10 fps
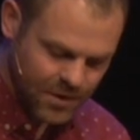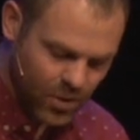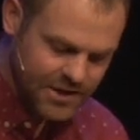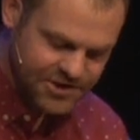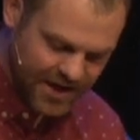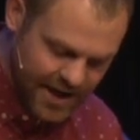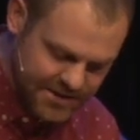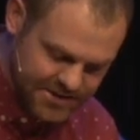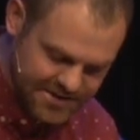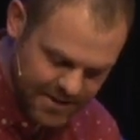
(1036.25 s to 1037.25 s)
Watch your
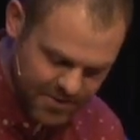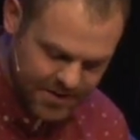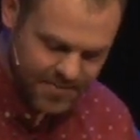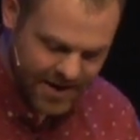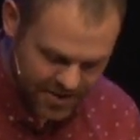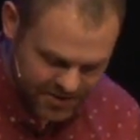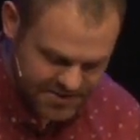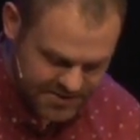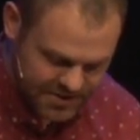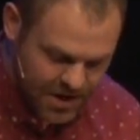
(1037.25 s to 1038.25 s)
actions, they become
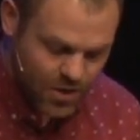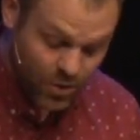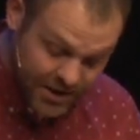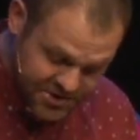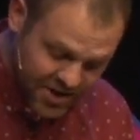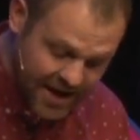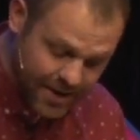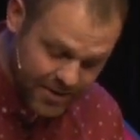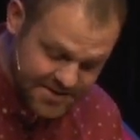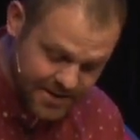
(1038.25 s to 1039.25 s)
habits. Watch your
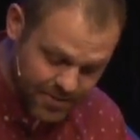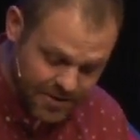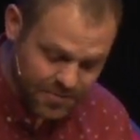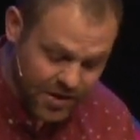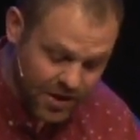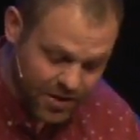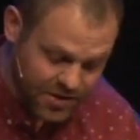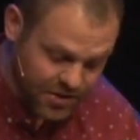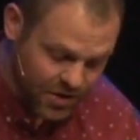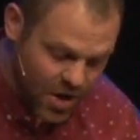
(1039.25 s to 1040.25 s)
habits, they become
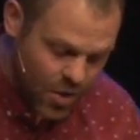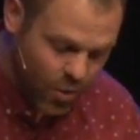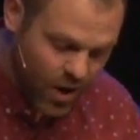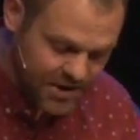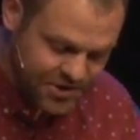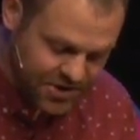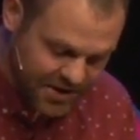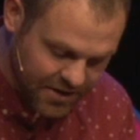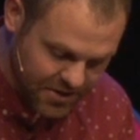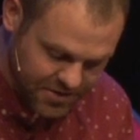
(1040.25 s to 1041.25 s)
character. Watch your
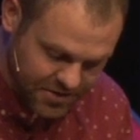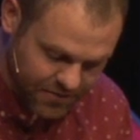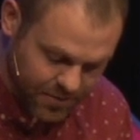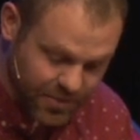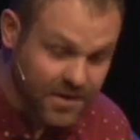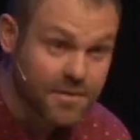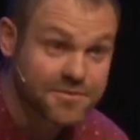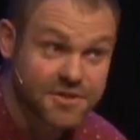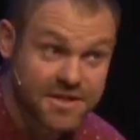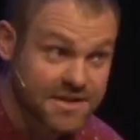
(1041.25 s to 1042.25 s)
character, for it
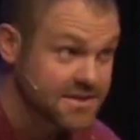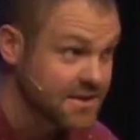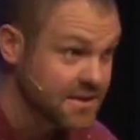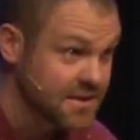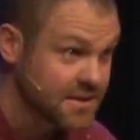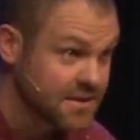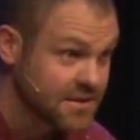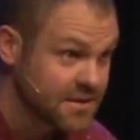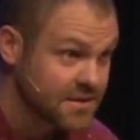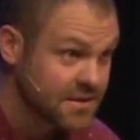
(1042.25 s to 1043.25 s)
becomes your destiny.
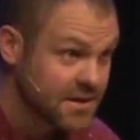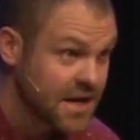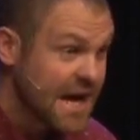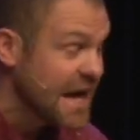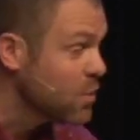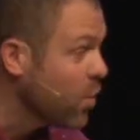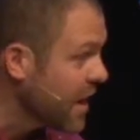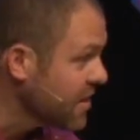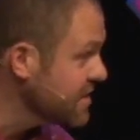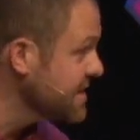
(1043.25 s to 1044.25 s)
And
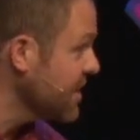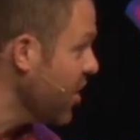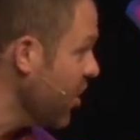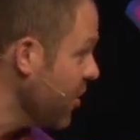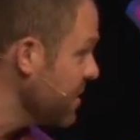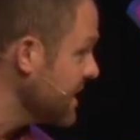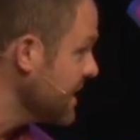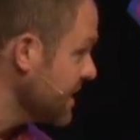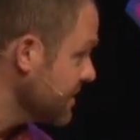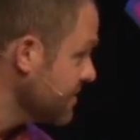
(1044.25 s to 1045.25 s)
where does it all
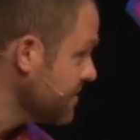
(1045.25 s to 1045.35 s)
begin?